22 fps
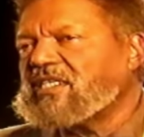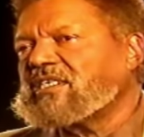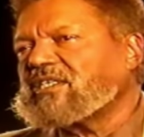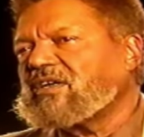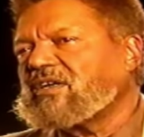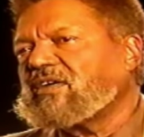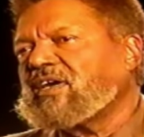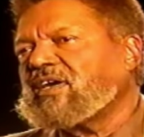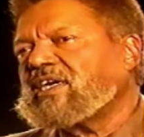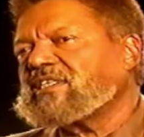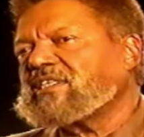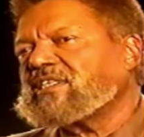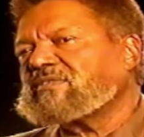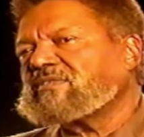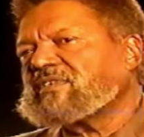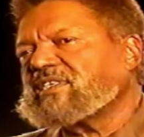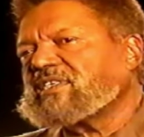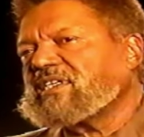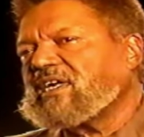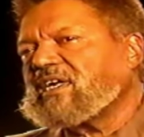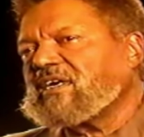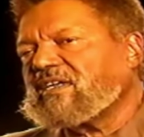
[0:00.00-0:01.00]
So as a
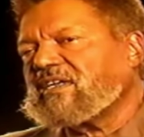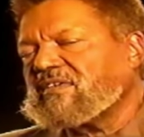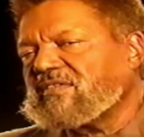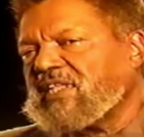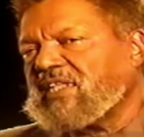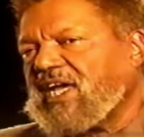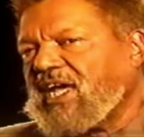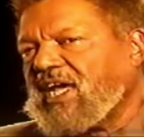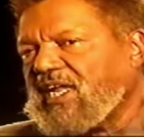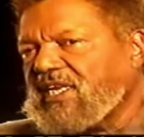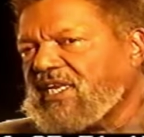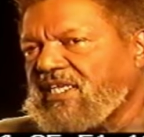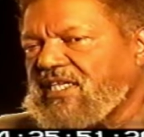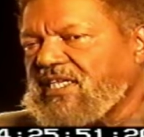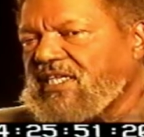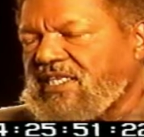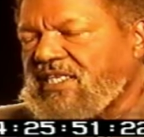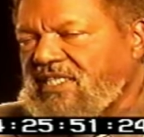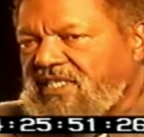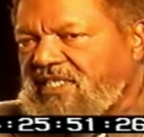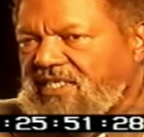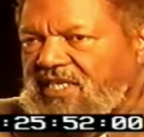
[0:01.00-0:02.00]
result of that,
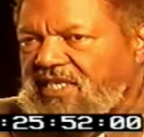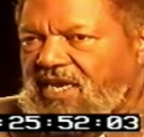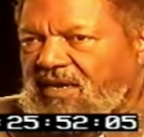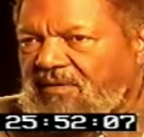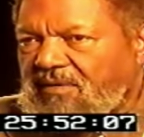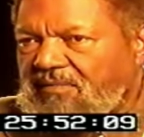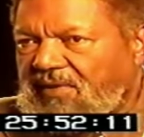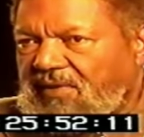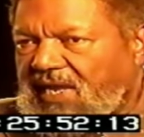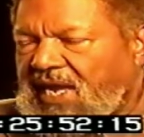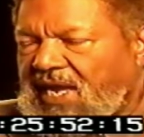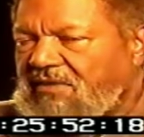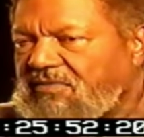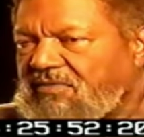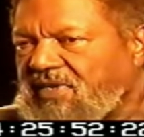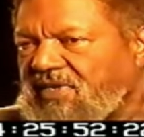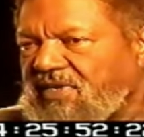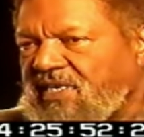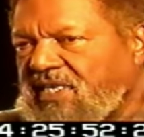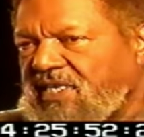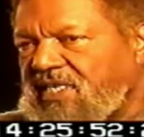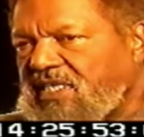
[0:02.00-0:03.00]
yeah, I
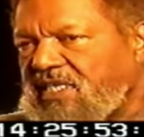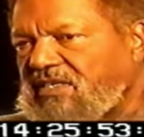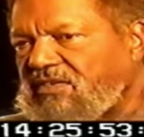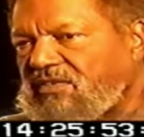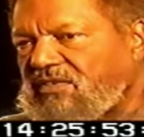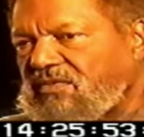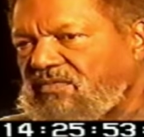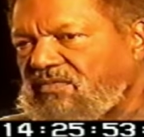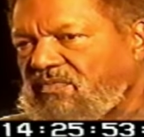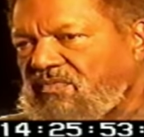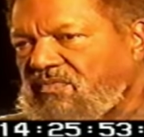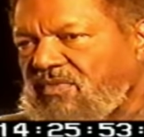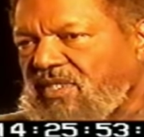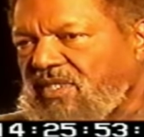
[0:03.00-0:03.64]
really in,